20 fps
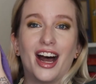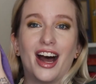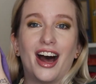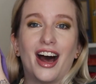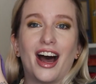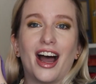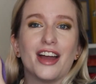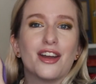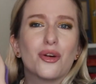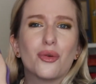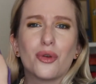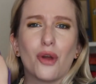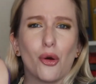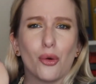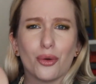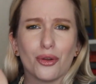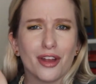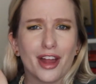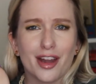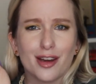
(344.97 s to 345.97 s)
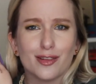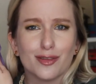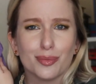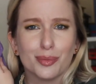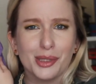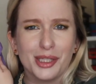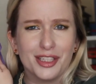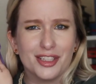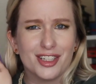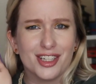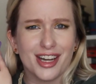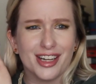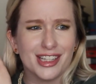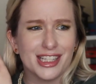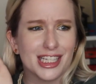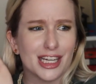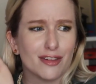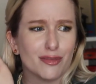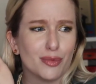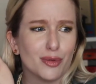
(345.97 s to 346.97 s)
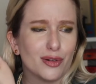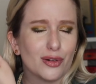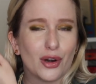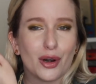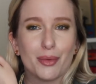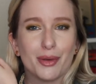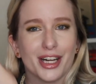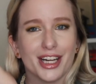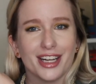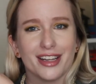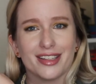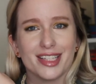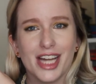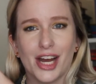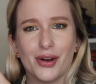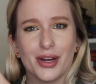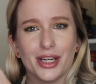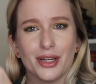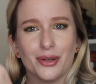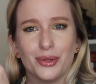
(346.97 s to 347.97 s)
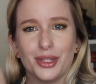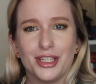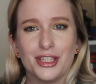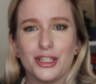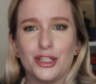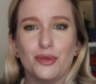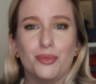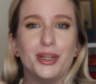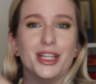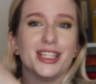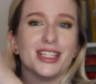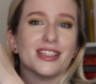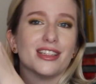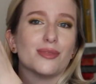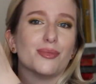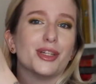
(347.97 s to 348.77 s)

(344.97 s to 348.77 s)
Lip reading: I don't own a lot of bleach dyed stuff before, but I guess now I own these two pieces.